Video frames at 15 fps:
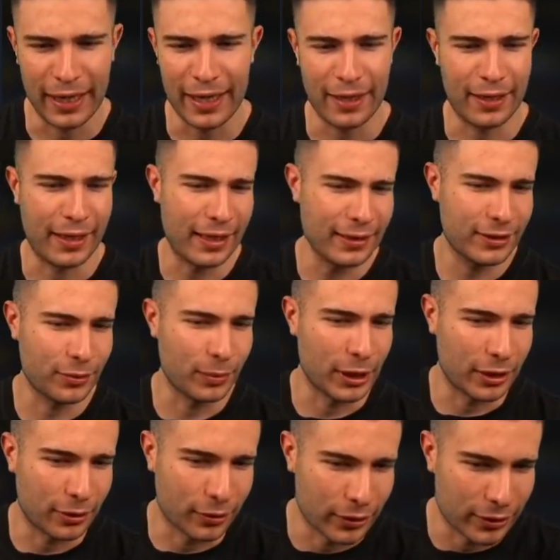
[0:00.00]
It had to be
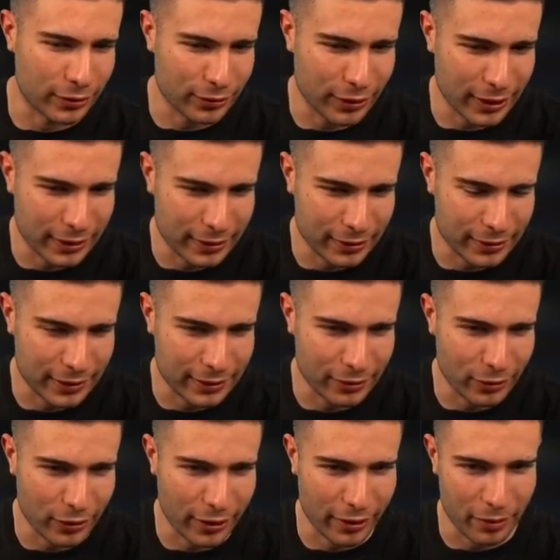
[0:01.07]
coins, right? Because there's no
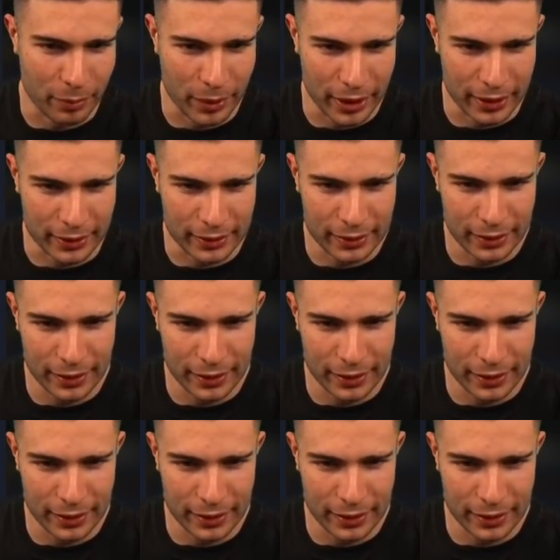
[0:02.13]
other bait.